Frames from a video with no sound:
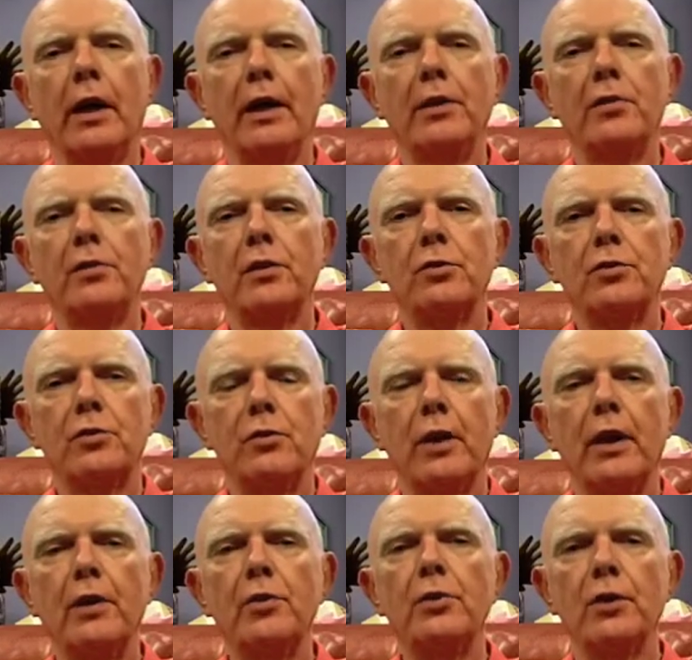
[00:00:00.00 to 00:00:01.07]
a
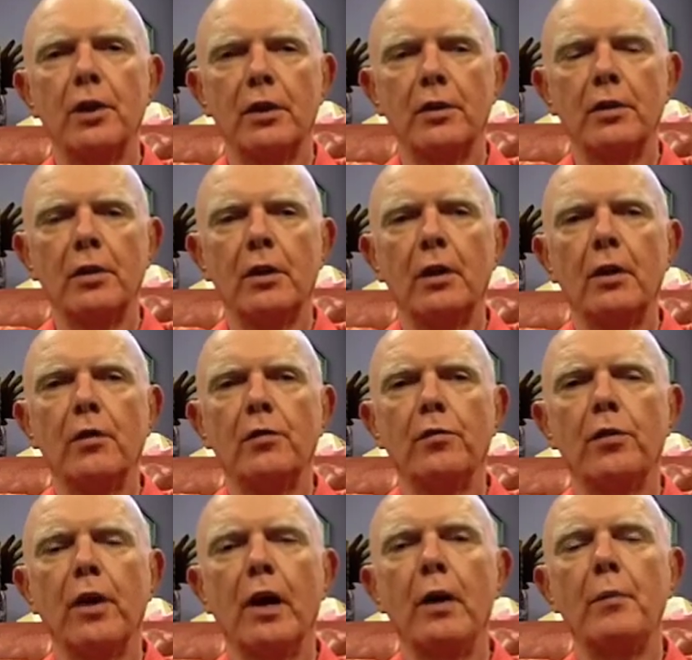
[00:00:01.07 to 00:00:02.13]
situation
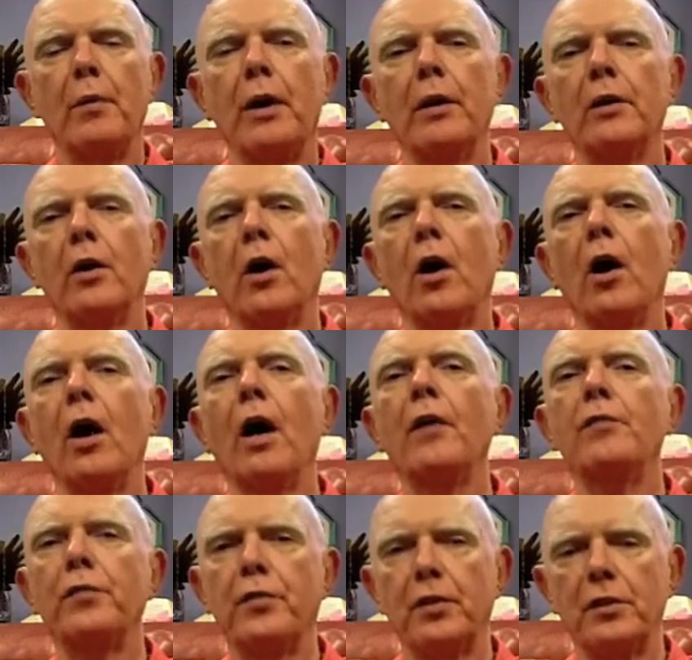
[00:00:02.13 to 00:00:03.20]
from an
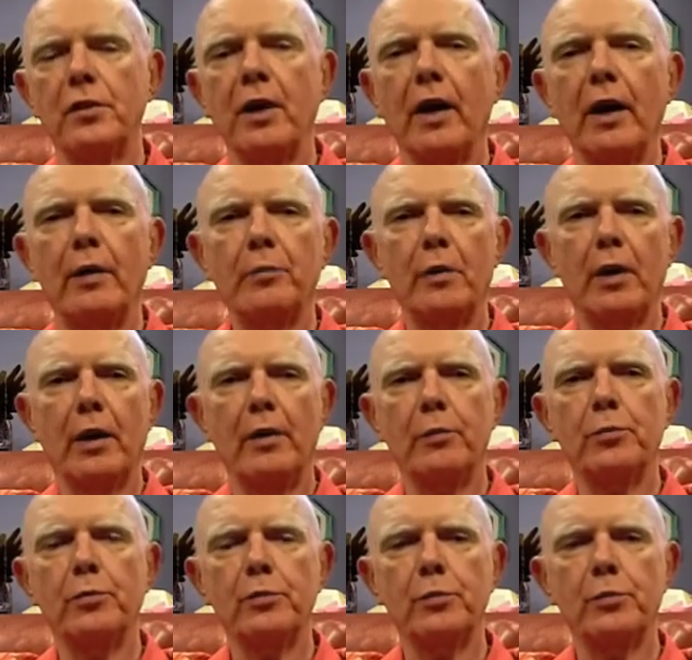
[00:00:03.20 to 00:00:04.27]

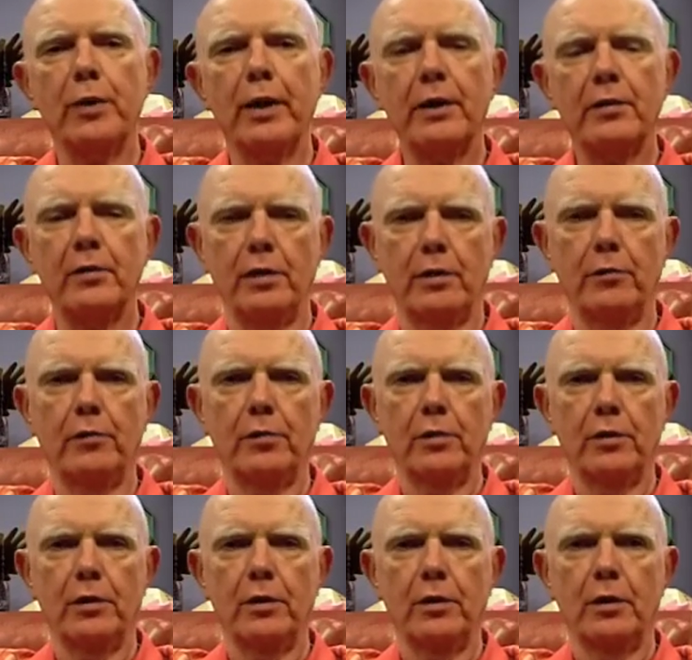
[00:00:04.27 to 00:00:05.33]
off-the-timeline perspective
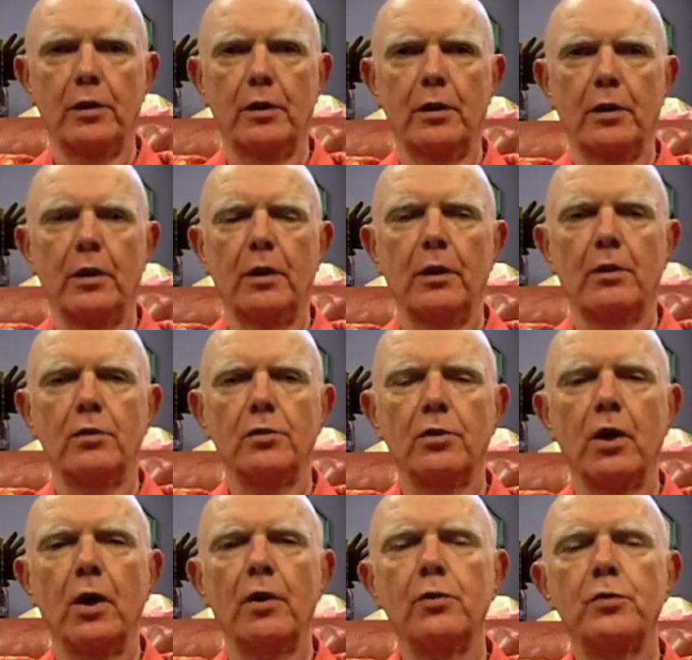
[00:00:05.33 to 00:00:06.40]

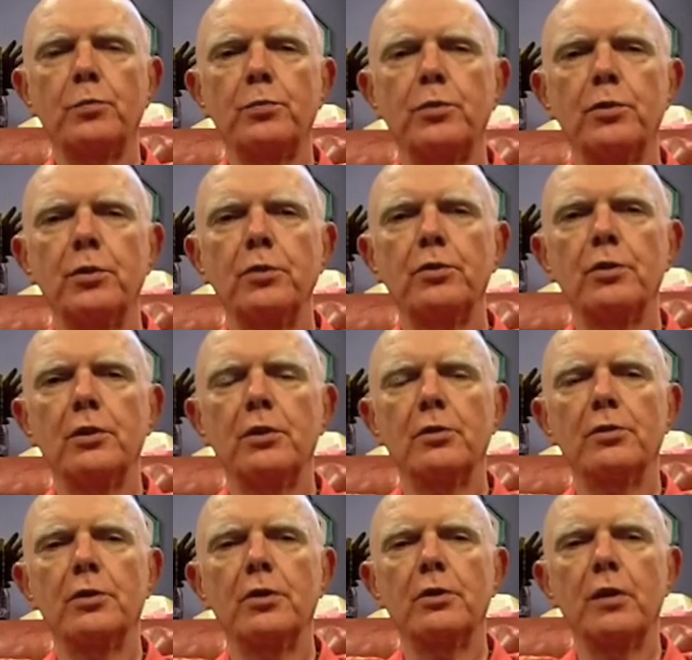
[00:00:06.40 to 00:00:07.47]
starts producing a
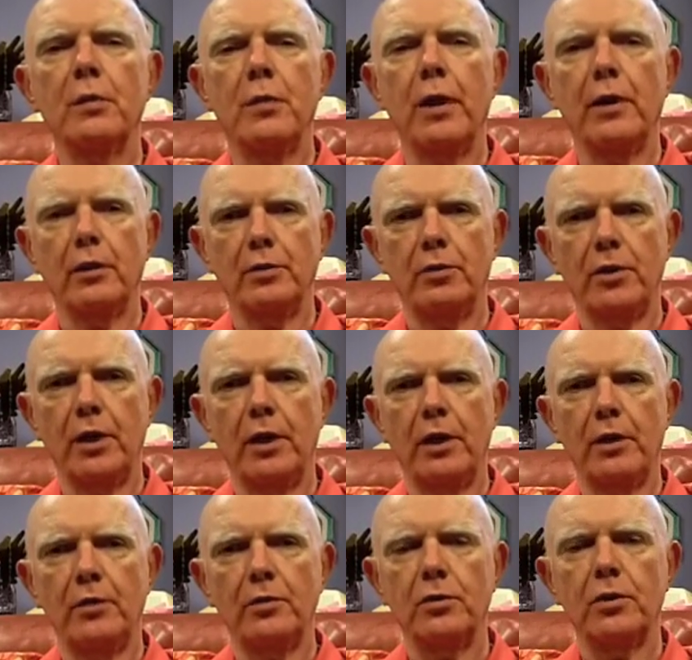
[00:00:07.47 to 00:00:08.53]
certain amount of
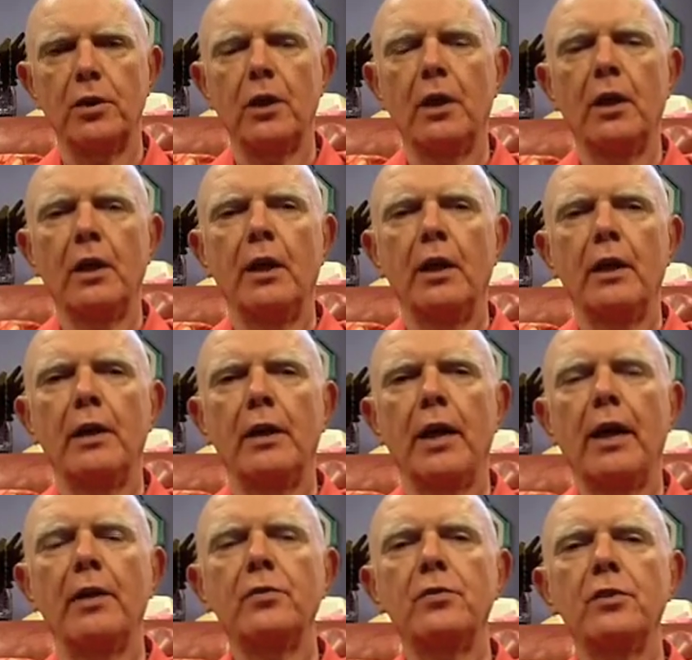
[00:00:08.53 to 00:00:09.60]
change. And
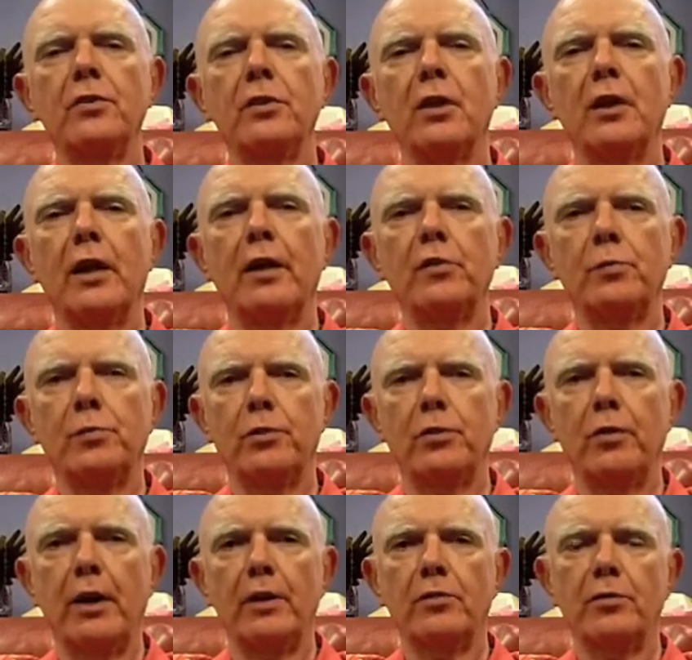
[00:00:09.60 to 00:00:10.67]
as this class
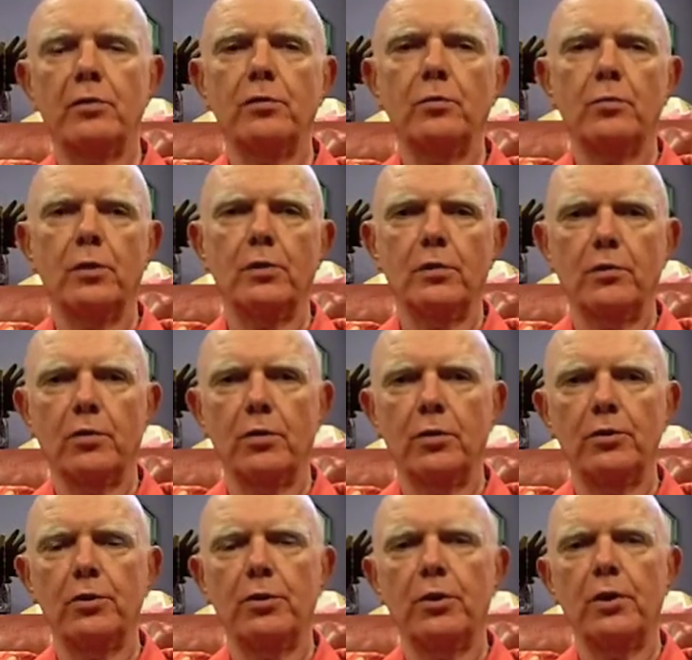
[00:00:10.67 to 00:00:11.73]
progresses, which of
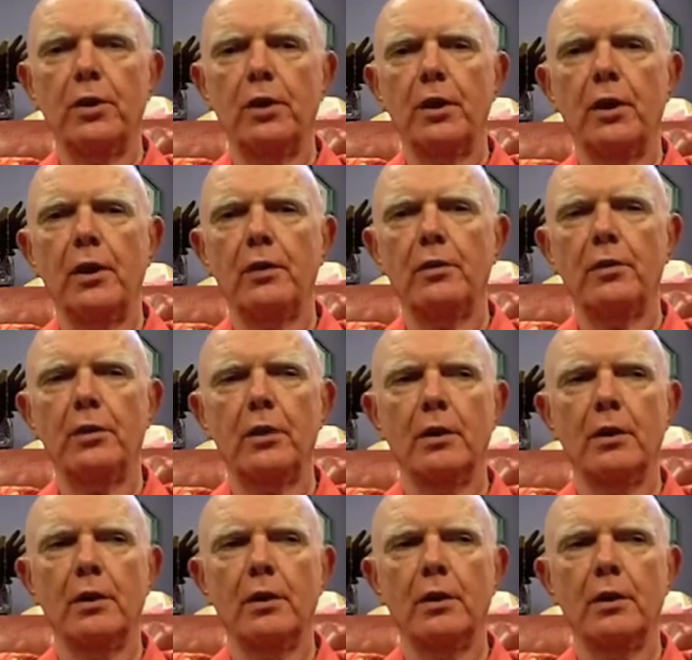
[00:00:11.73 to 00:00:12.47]
course you're going to get,